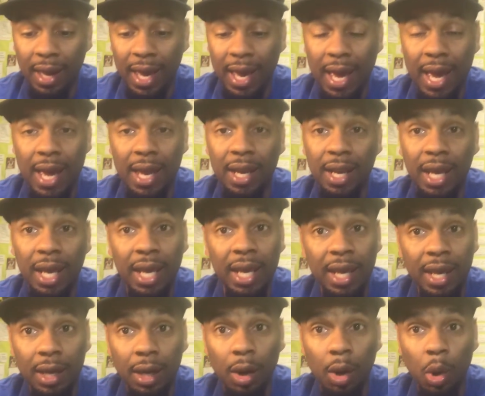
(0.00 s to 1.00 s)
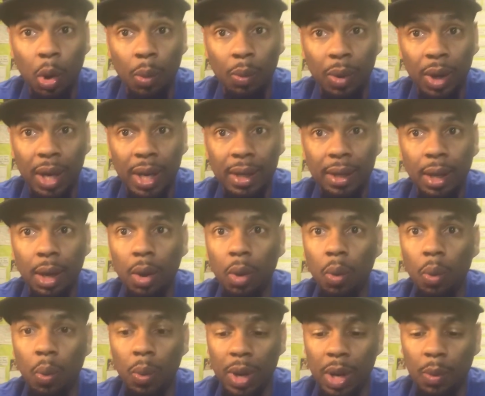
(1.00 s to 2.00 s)
And he hit a home run,
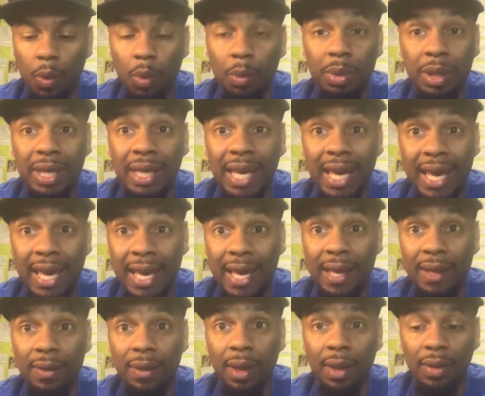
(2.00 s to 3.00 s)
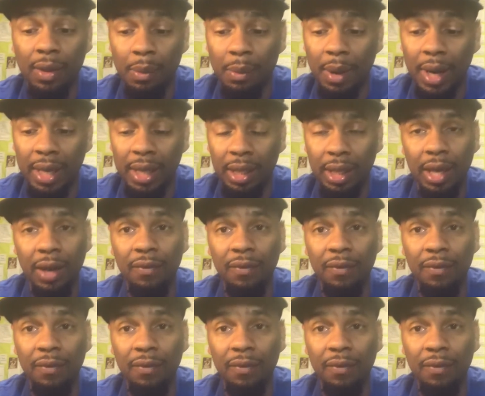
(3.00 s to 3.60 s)
we will be in the money.